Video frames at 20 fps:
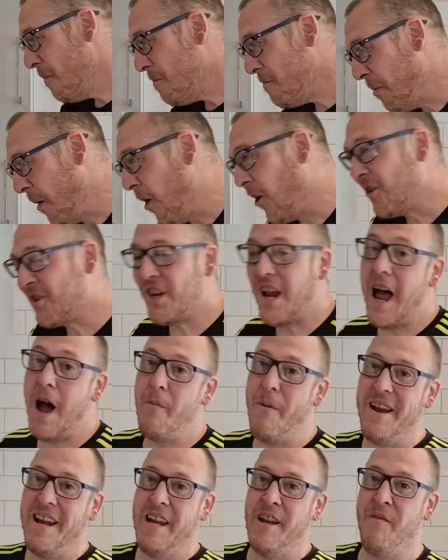but I
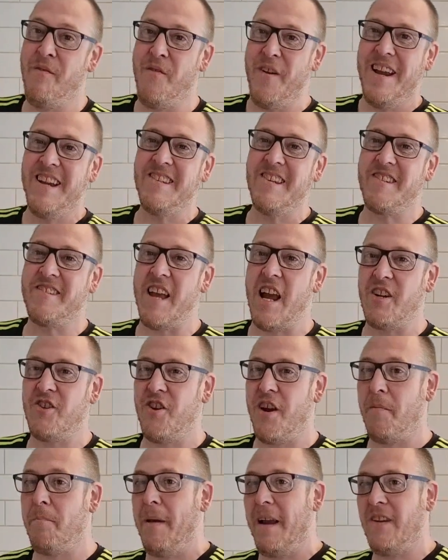went in the freezer section.
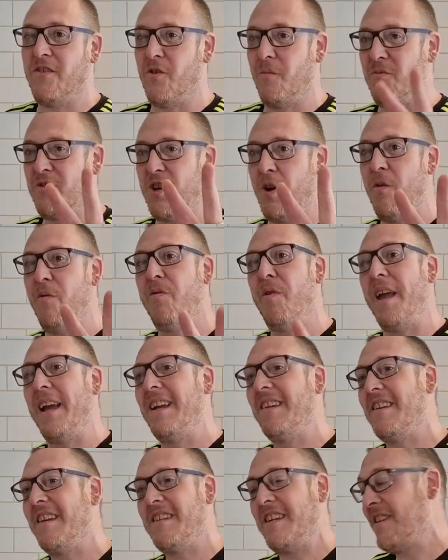I picked up two
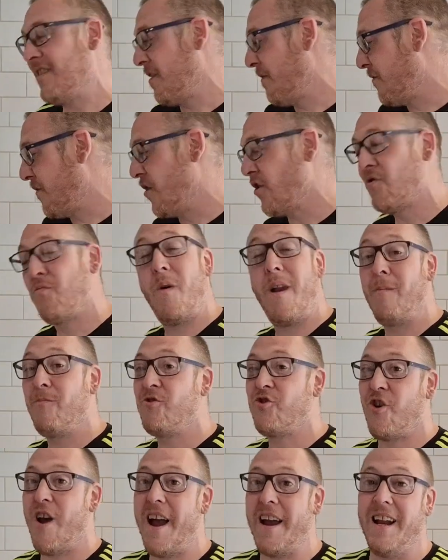things. This is the first one I'm
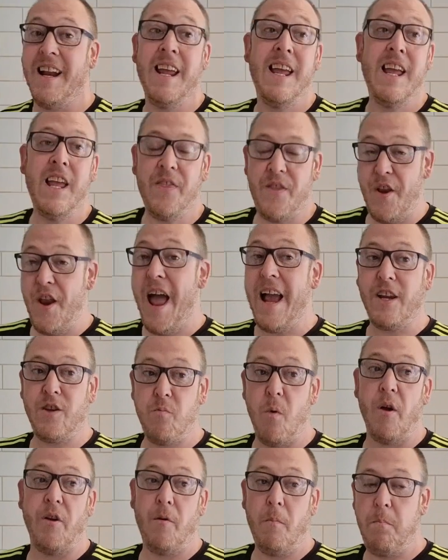trying. The next
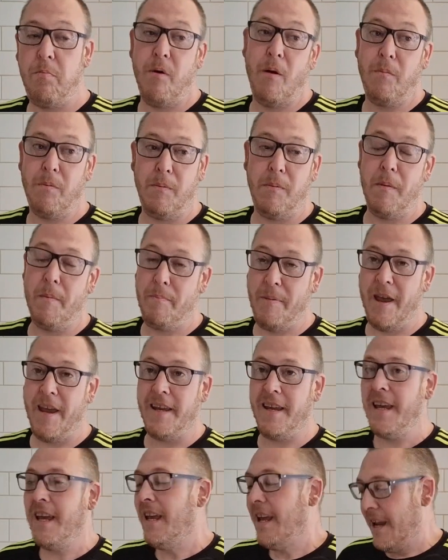one will probably
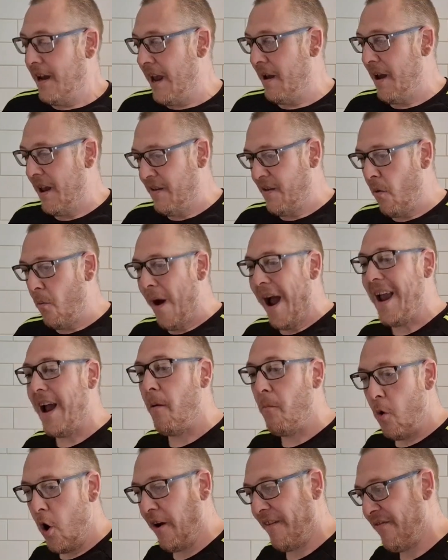be in the way I
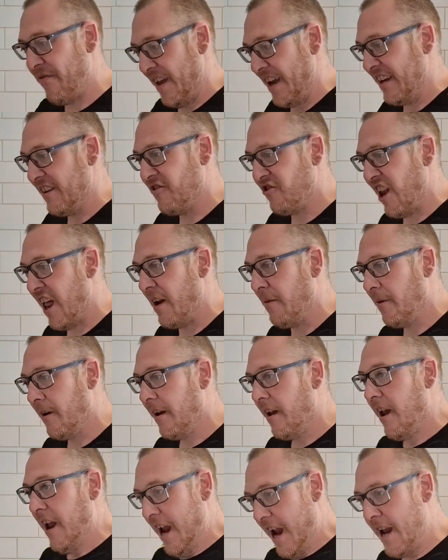work things now
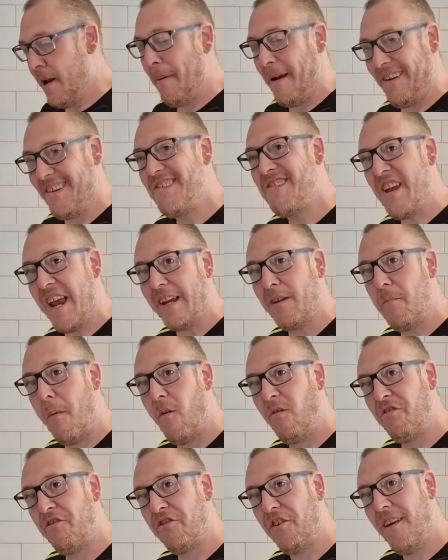in about six
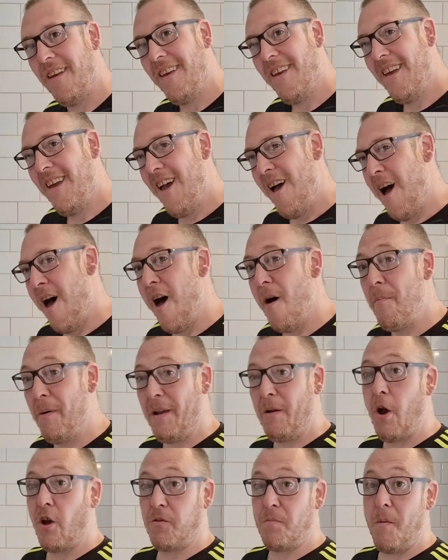months. Uh, but it
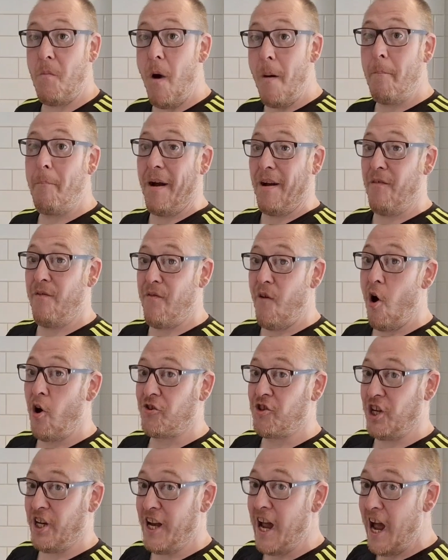cost me
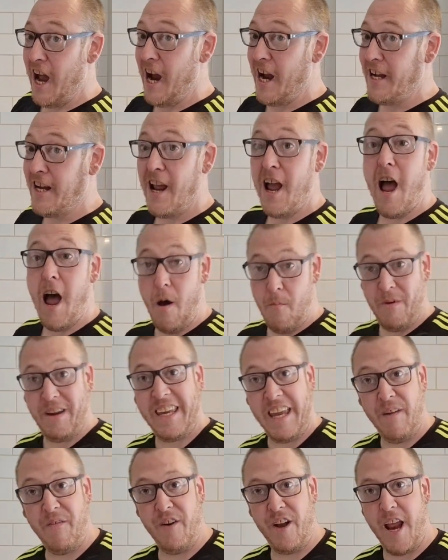£1.49 and we're
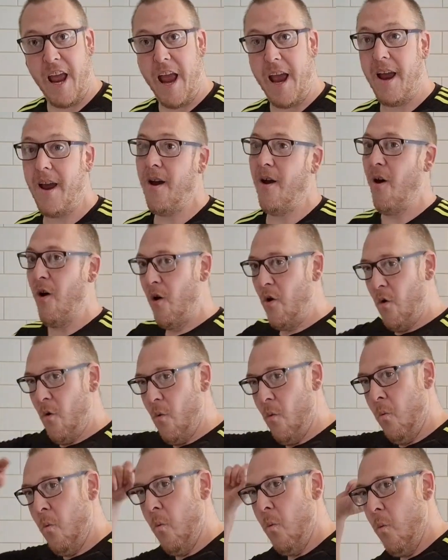giving it
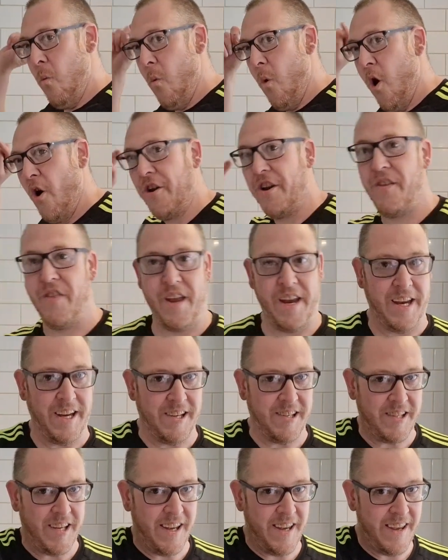one of
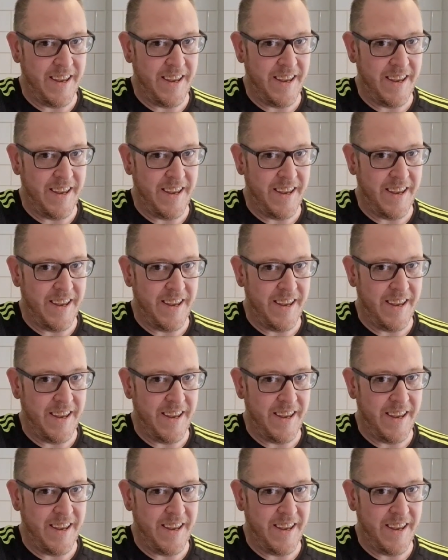these.